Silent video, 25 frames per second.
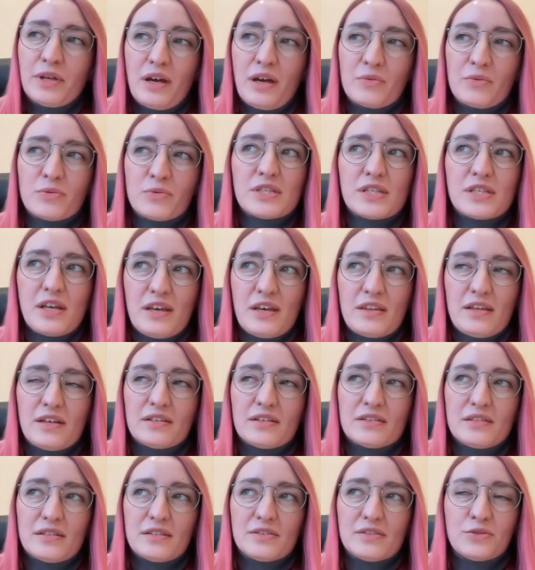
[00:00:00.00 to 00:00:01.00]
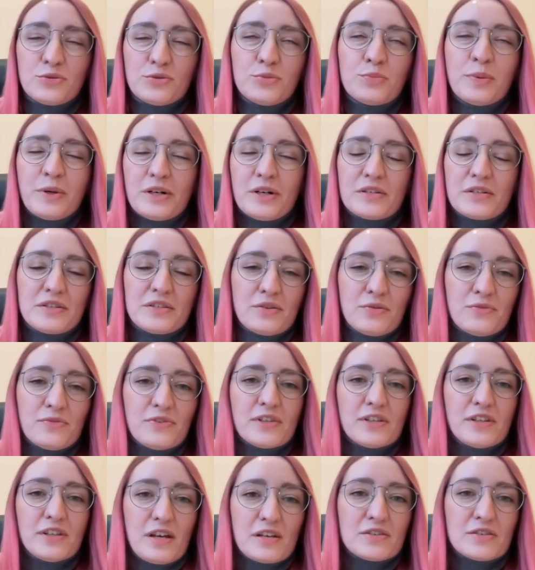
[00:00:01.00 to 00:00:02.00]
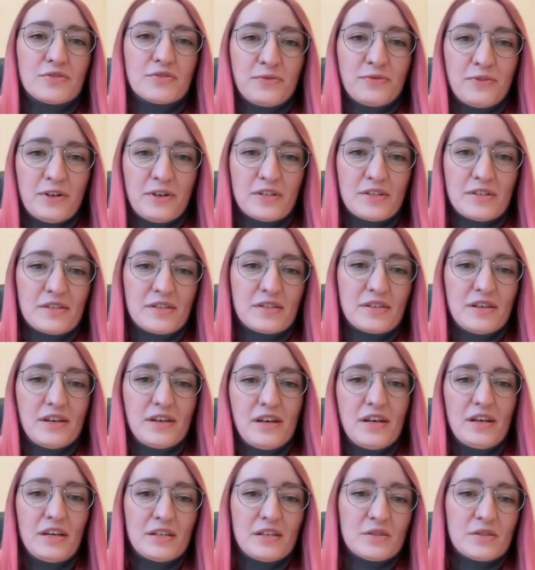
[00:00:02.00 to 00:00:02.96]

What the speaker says: but I would say that 2 parts of The Last of Us